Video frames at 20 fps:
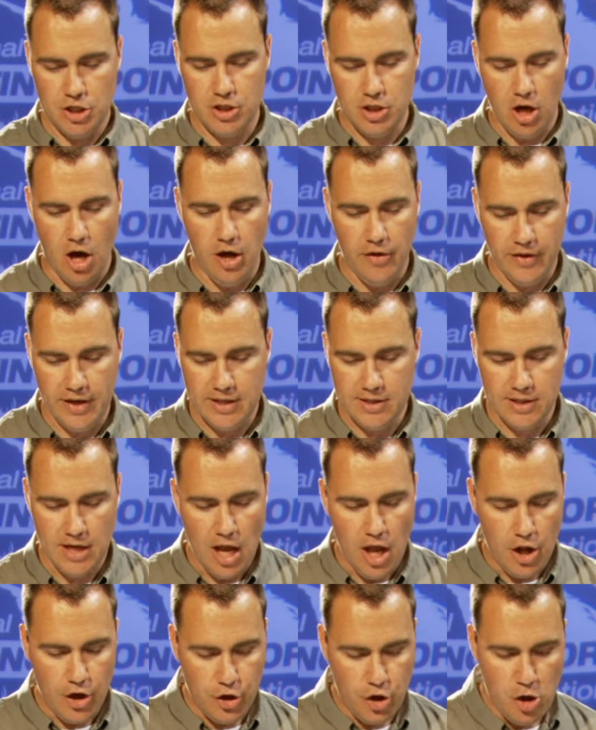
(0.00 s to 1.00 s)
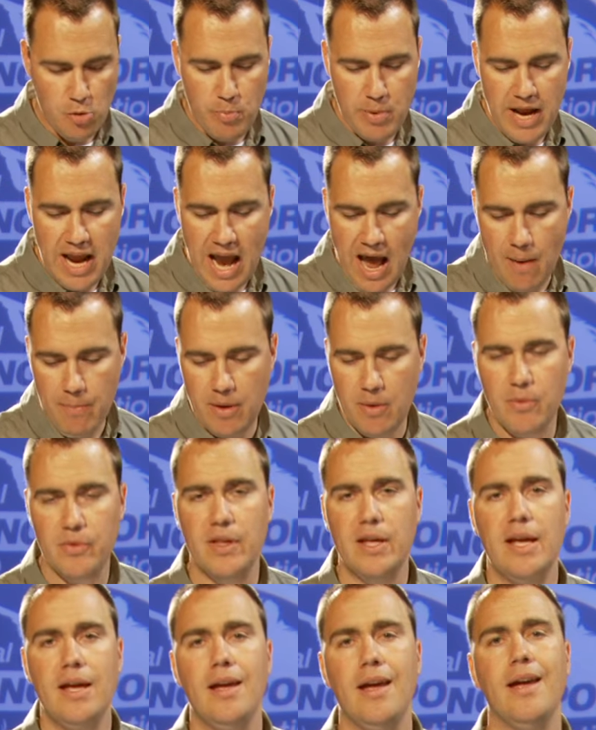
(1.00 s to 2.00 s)
just call this, you'd be happy
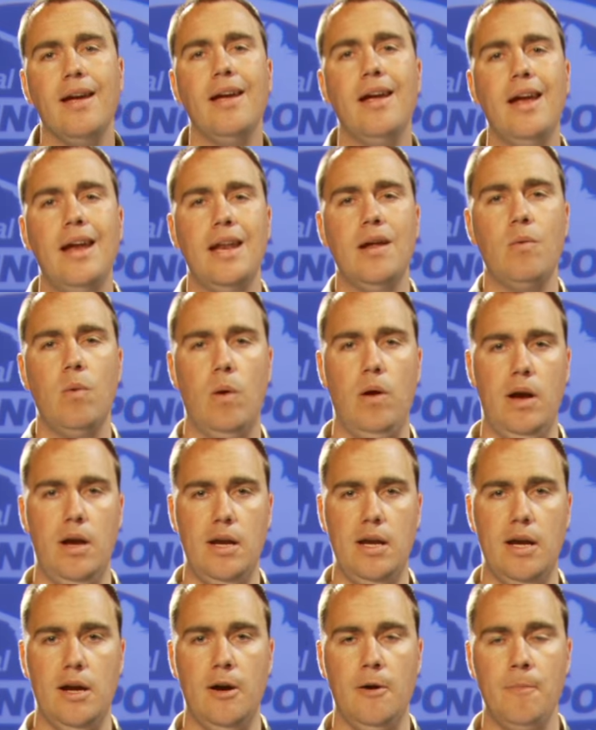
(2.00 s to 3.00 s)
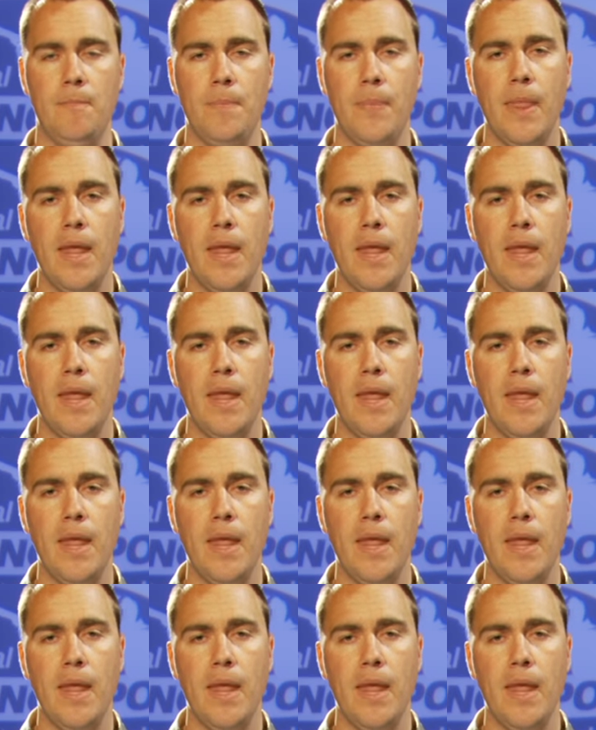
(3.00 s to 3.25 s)
with a hit anywhere in here.